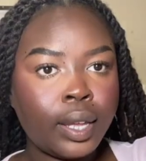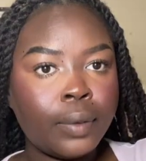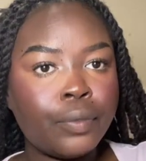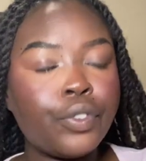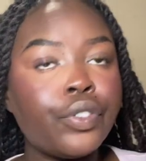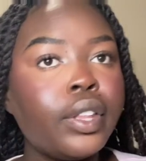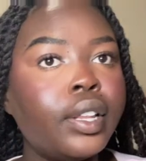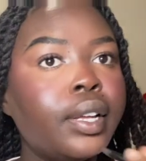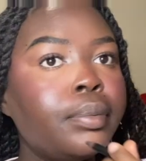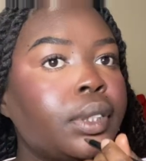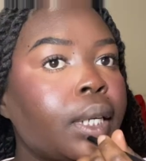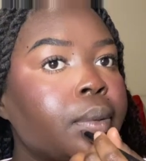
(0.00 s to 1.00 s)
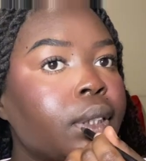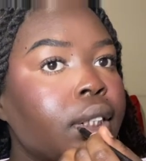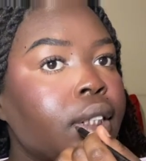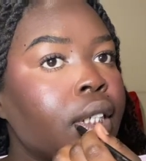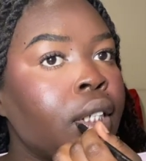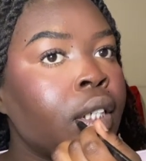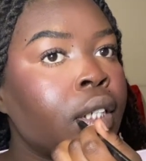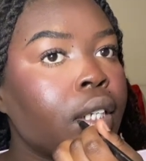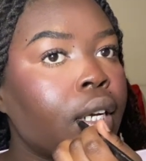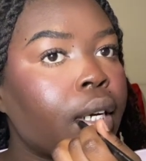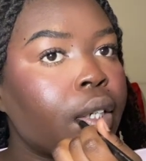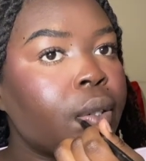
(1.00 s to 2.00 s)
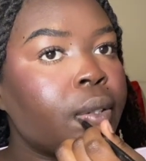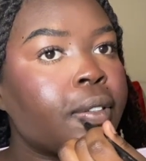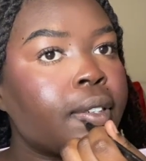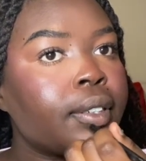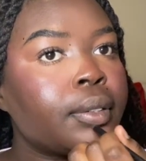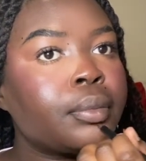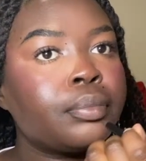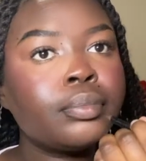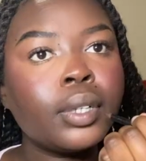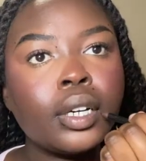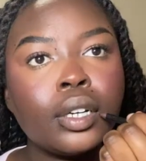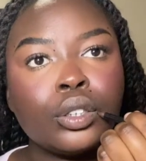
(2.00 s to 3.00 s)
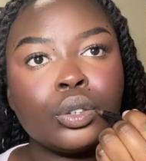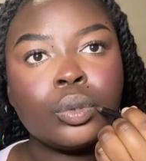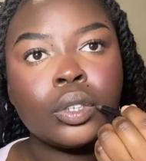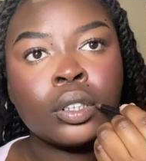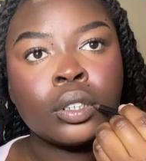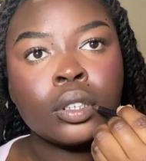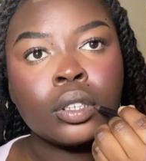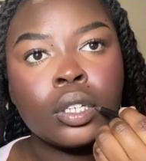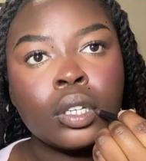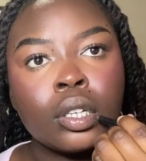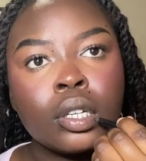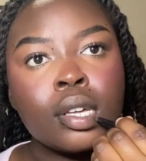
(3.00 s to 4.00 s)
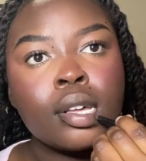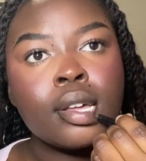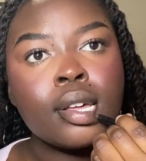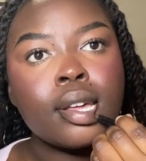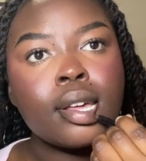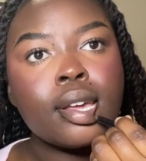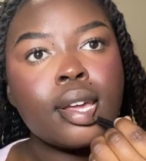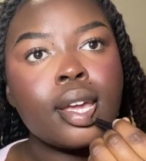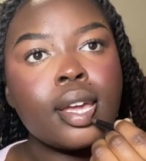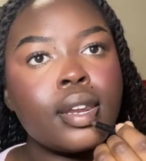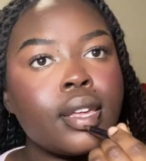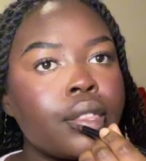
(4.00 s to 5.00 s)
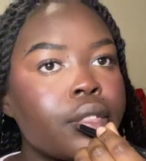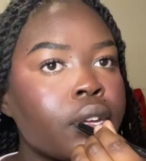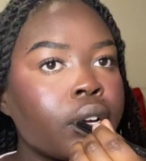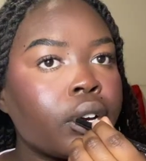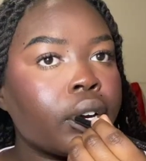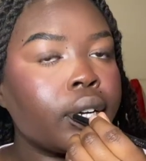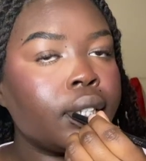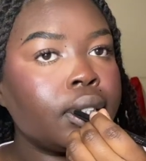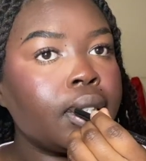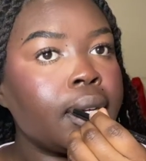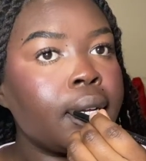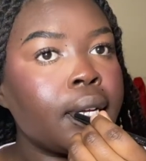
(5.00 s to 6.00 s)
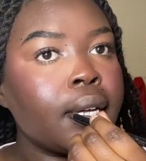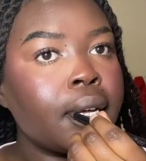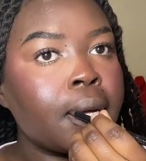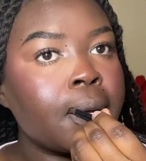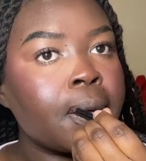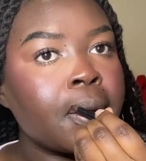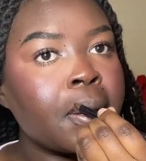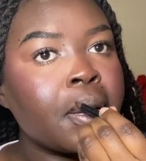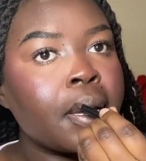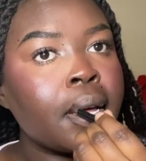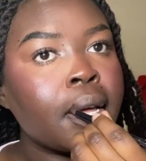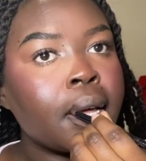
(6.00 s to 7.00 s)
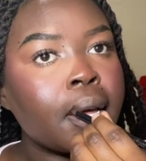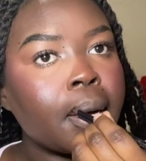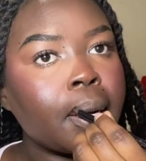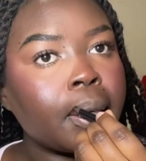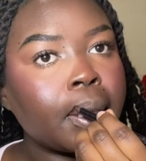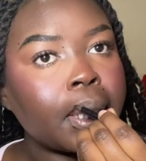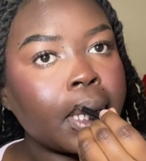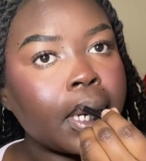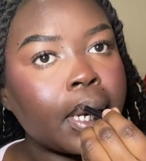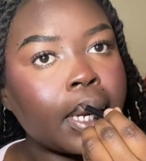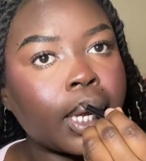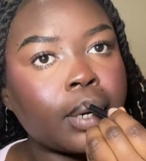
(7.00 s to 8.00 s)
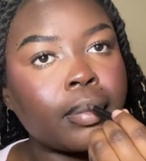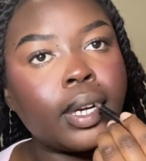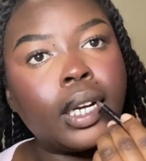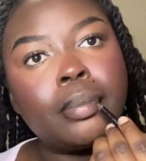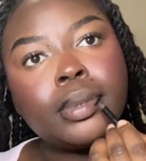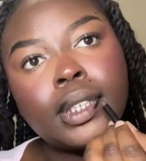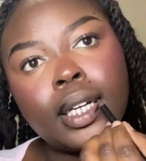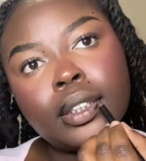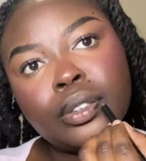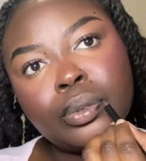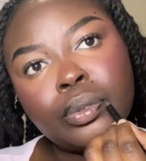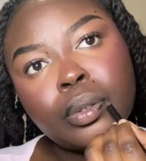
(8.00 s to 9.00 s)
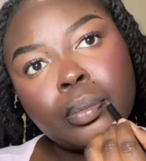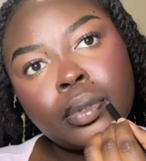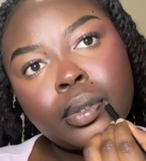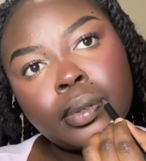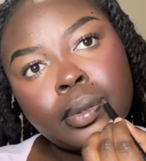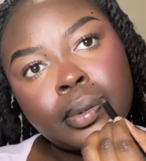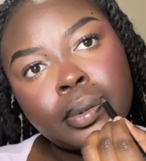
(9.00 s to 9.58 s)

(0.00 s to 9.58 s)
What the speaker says: For the lips, I'm just gonna, I don't plan on doing anything crazy. I'm just gonna line my lips as normal.